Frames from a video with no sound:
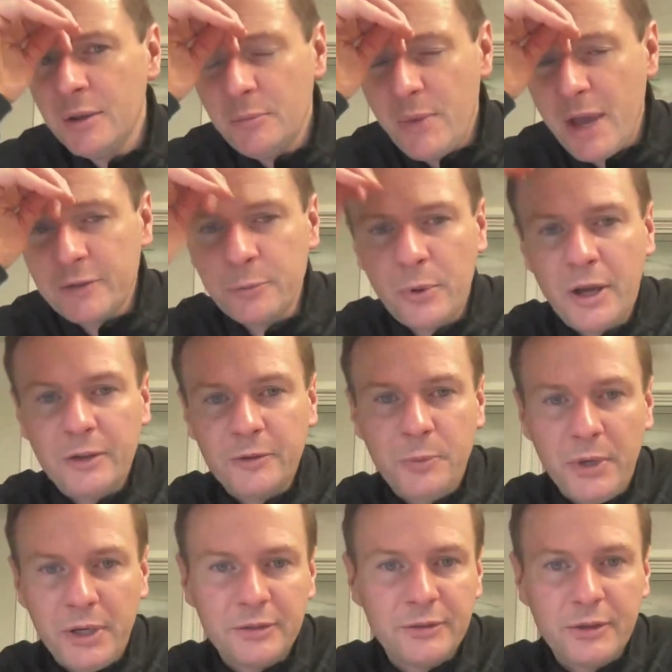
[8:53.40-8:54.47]
max
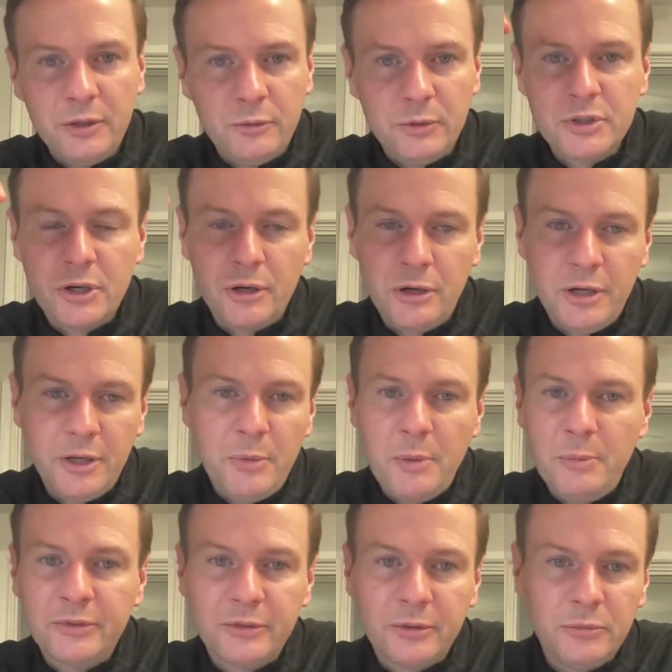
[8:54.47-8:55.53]
prospects in return, and
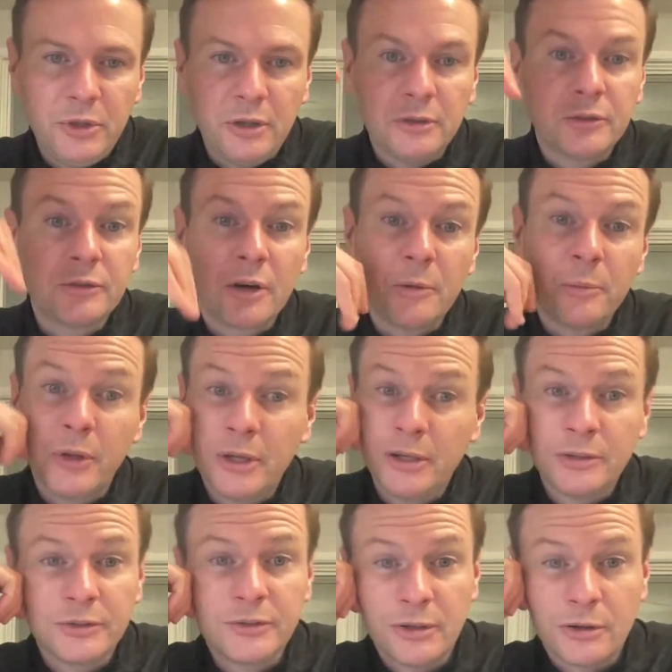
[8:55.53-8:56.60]
maybe some young star
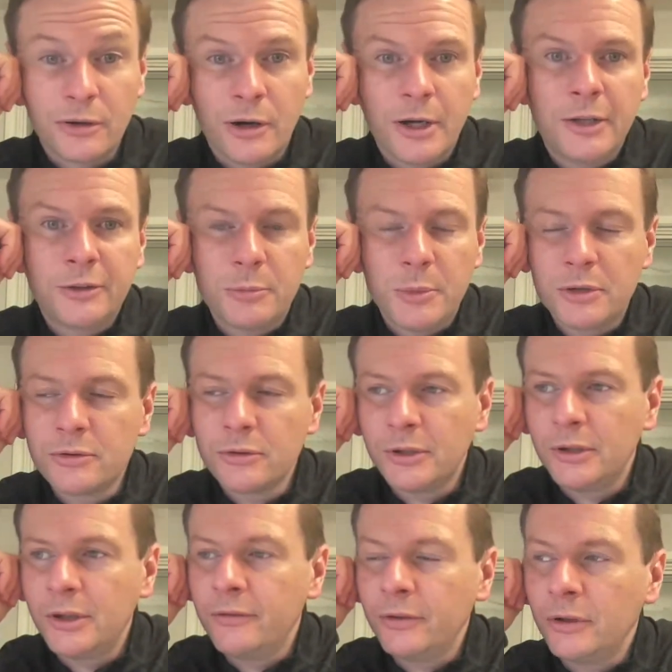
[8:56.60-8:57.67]
players that are already at the major
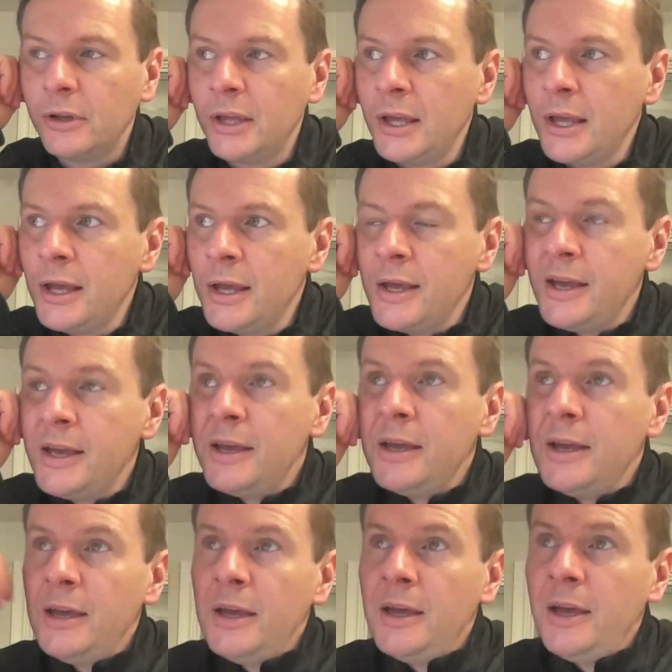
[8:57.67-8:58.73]
league level.
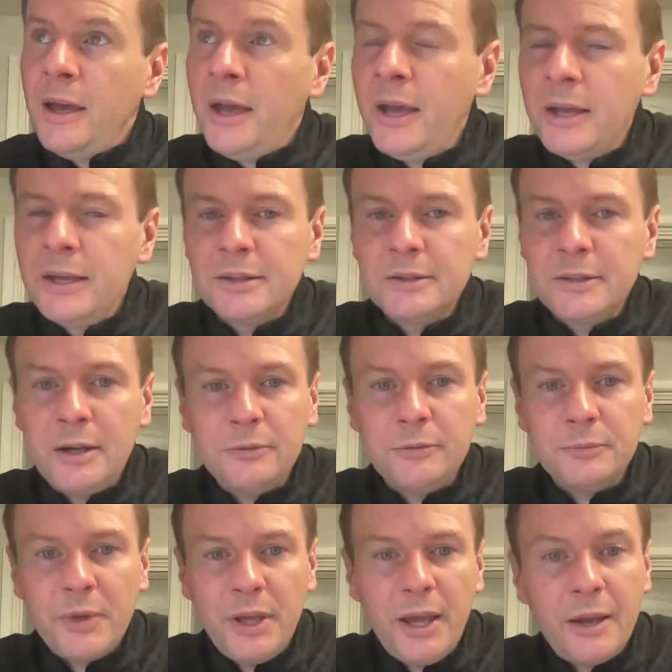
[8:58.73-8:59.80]
They don't
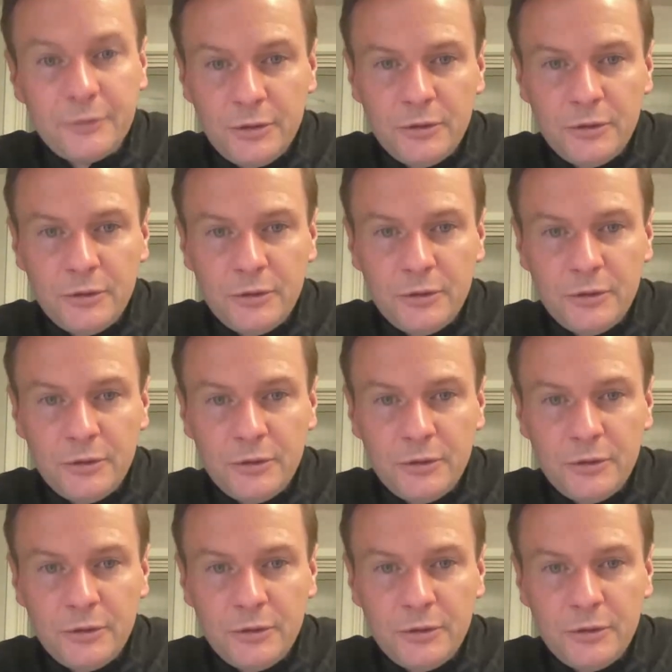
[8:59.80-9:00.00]
have